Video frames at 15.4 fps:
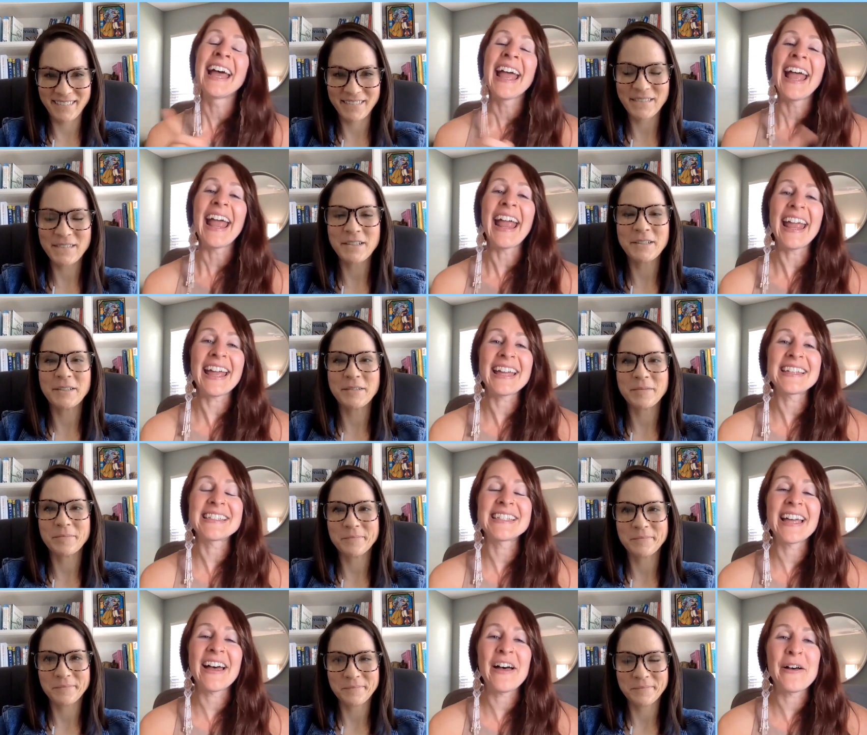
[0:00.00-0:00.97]

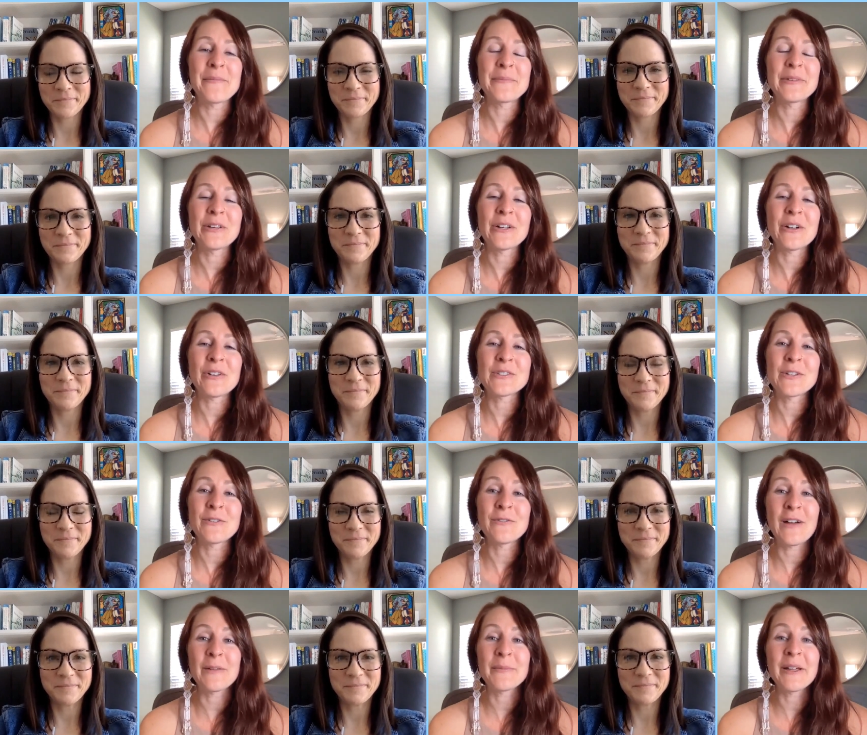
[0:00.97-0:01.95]
Speaker 1: And you can also
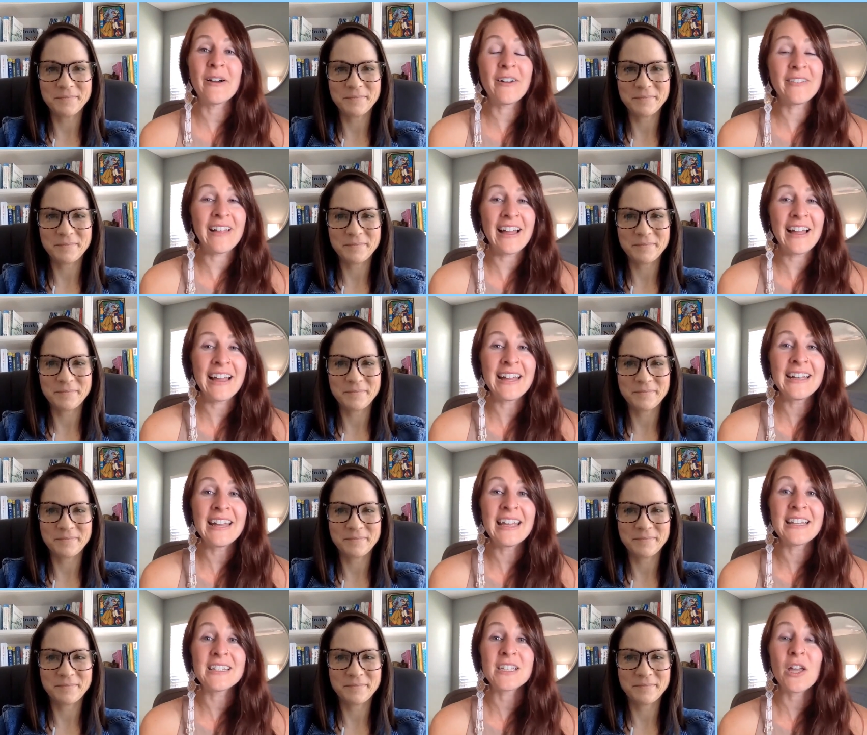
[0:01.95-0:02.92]
find me online.
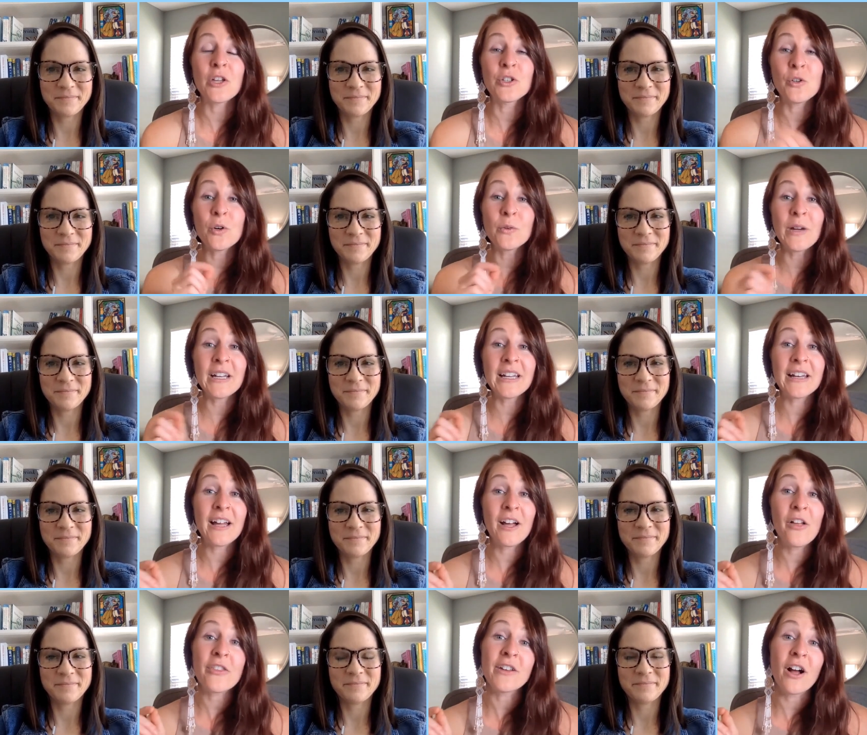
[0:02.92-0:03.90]
It's
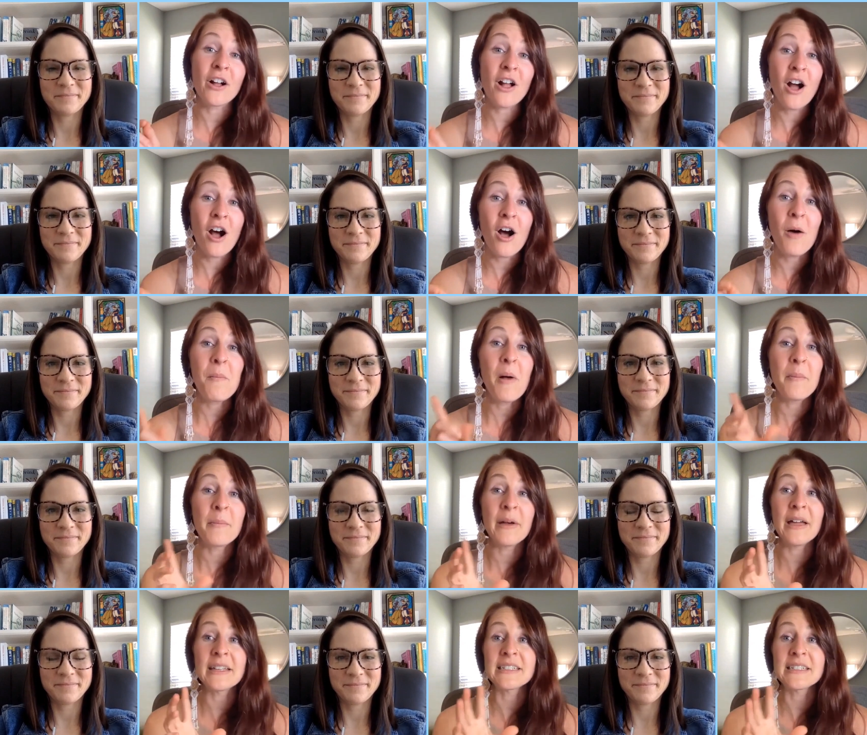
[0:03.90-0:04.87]
yourradianthealth.com,
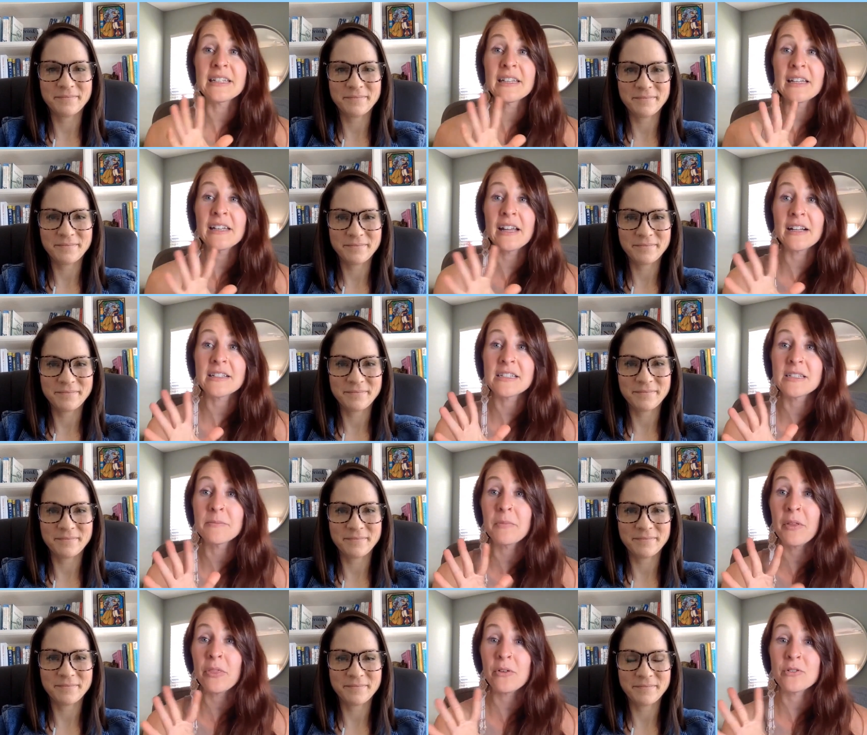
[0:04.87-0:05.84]
but in the next month or